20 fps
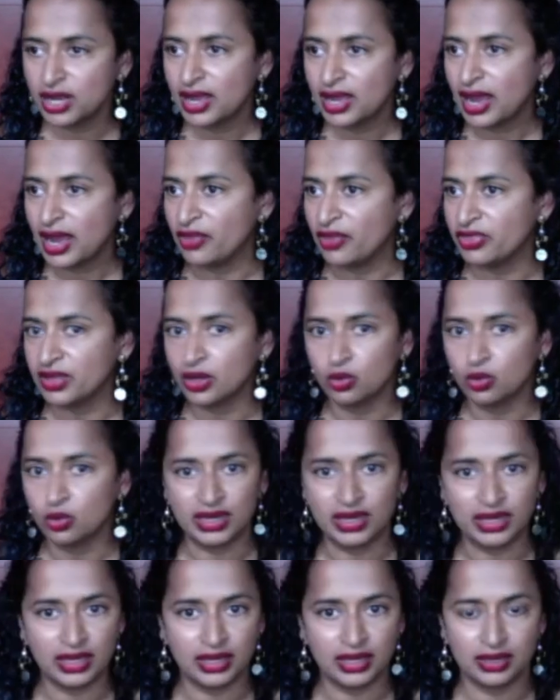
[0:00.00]
I think we
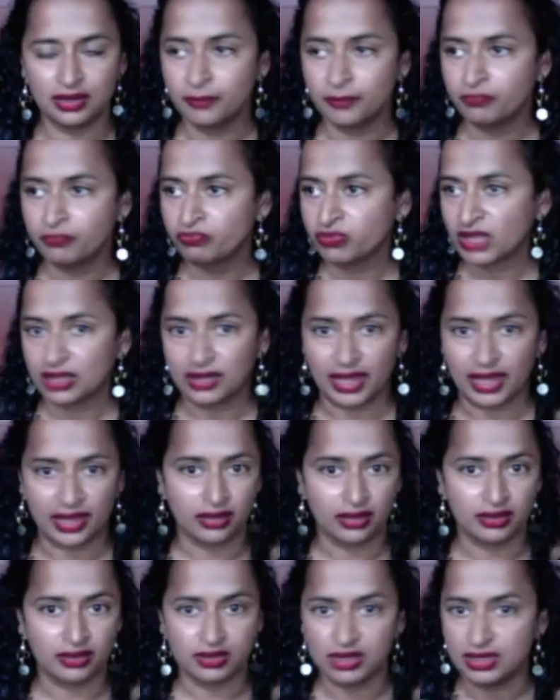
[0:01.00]
need like
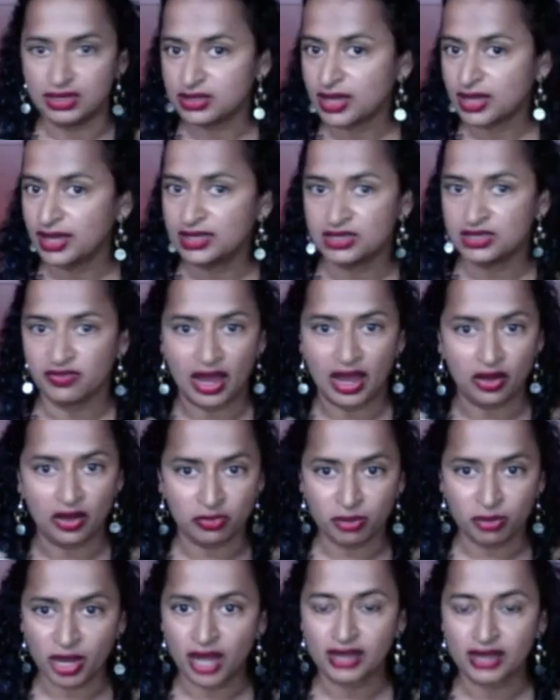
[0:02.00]
these kinds of out of
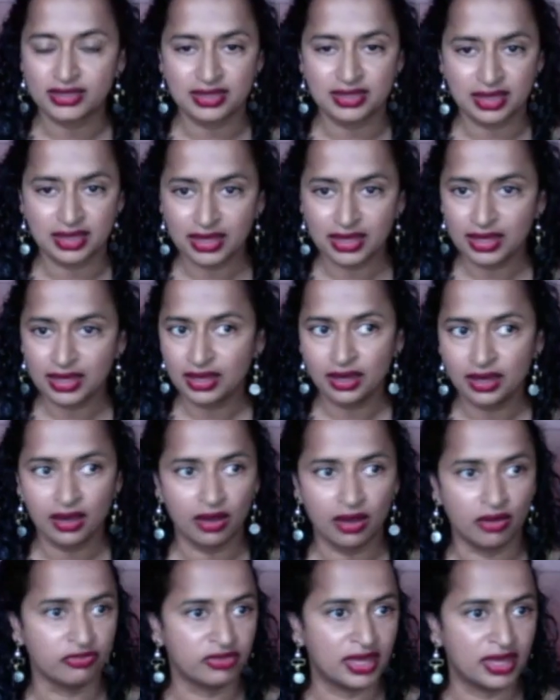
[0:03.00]
box thinking
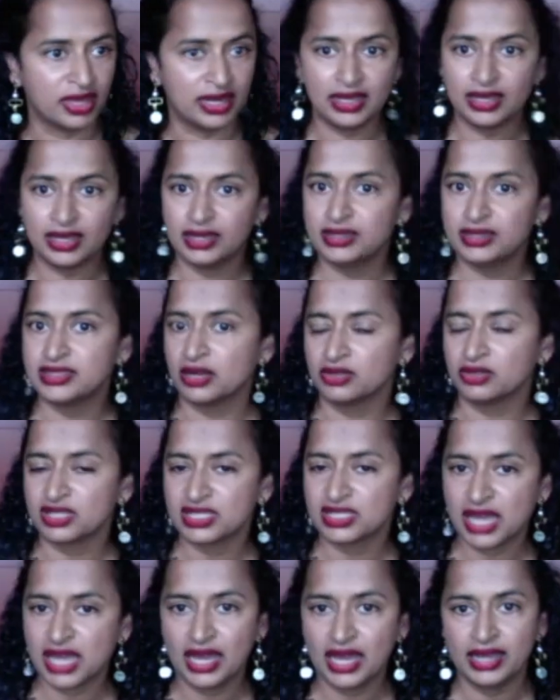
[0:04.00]
of getting kids
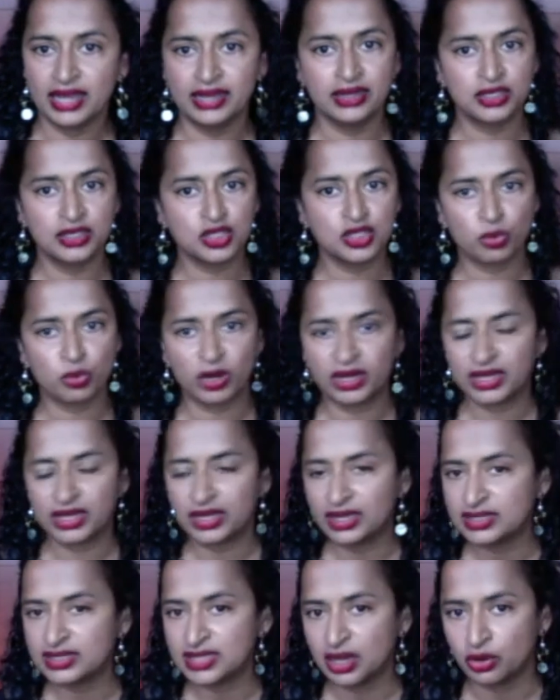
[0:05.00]
outside, spreading
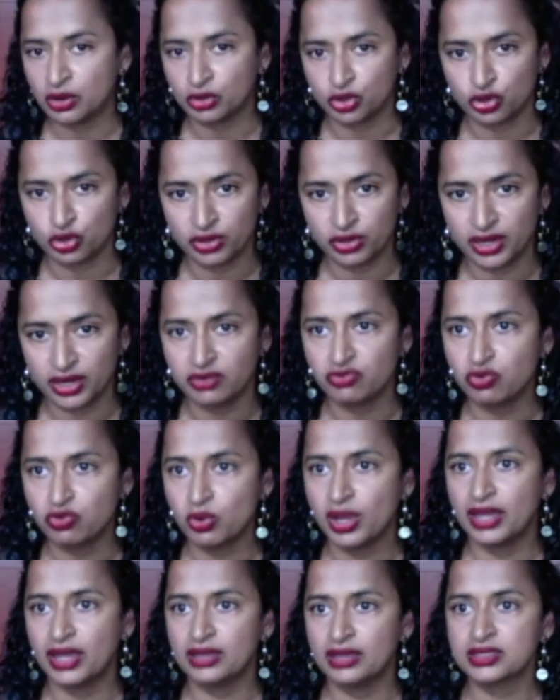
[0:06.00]
kids out in creative
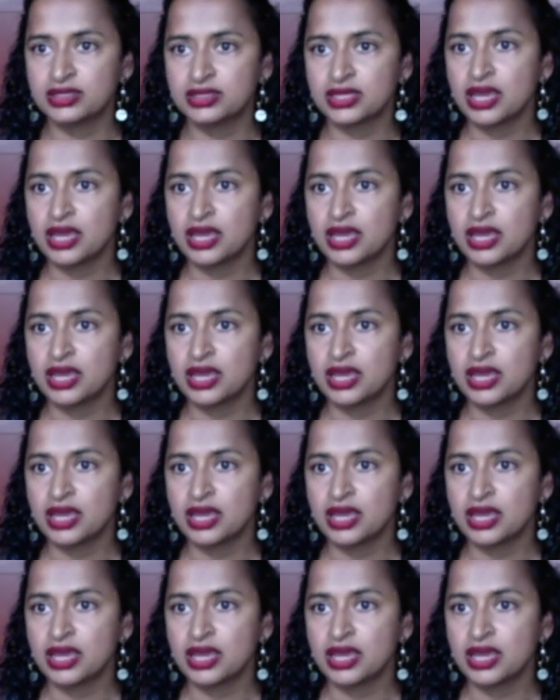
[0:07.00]
ways.